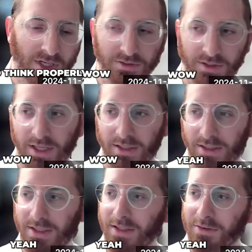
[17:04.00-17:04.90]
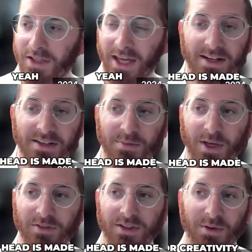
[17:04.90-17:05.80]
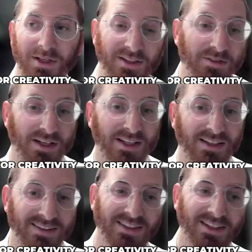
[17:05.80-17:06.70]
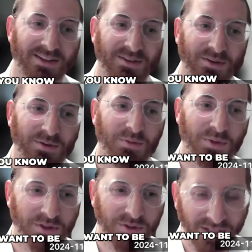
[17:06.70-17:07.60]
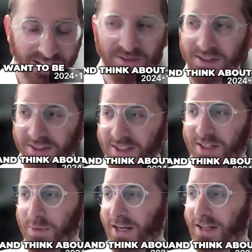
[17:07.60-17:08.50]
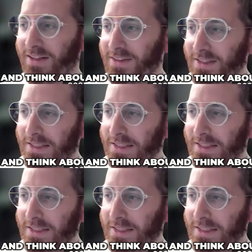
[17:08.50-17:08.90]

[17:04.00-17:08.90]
Wow. Yeah, the head is made for creativity. You want to be creative and think about it.